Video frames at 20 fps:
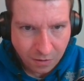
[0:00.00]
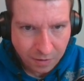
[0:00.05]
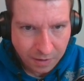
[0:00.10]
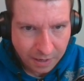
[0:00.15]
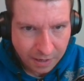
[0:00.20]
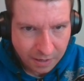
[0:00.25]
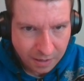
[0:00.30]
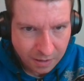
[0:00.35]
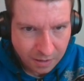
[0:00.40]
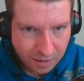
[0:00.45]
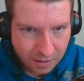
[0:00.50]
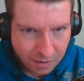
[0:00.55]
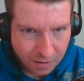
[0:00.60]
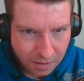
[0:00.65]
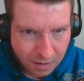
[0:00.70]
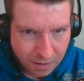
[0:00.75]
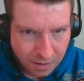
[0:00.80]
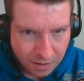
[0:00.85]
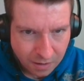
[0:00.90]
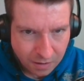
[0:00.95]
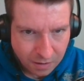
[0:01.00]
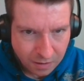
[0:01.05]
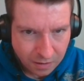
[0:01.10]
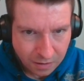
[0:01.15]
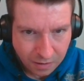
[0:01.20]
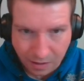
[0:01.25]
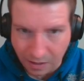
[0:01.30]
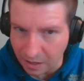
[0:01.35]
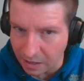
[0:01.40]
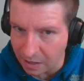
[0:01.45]
Okay.
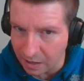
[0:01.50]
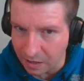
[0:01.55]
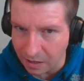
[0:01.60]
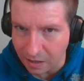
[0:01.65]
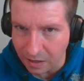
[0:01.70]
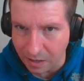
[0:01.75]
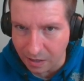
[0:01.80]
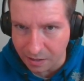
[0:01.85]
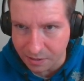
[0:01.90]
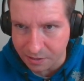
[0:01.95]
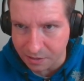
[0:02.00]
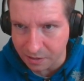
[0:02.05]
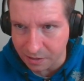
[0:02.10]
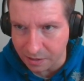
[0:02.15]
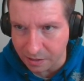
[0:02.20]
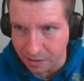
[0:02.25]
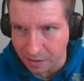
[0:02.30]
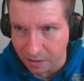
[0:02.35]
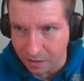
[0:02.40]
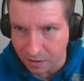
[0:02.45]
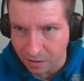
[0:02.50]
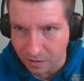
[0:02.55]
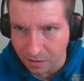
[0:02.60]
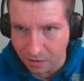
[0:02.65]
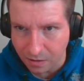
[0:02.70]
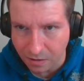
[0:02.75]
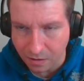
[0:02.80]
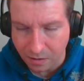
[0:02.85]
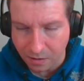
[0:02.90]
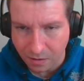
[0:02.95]
Yeah, actually,
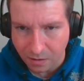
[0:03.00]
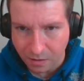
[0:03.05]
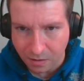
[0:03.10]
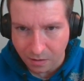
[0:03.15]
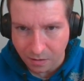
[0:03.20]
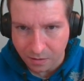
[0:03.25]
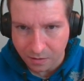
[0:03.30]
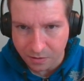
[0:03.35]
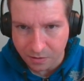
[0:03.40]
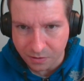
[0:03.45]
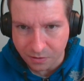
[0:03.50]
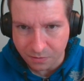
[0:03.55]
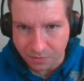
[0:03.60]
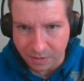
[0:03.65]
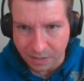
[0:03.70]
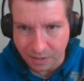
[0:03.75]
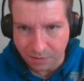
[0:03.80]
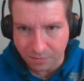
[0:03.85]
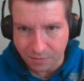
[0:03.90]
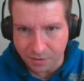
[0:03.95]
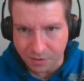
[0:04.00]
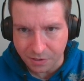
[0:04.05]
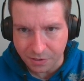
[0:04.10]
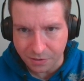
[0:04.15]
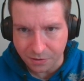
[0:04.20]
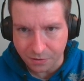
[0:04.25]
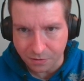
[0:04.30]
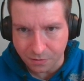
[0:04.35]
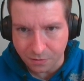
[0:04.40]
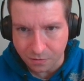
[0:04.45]
let's do that one
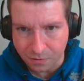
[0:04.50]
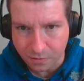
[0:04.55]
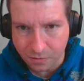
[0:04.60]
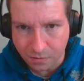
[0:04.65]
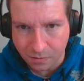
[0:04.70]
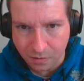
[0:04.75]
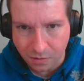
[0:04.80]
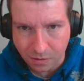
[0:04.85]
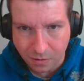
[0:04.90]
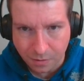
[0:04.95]
too.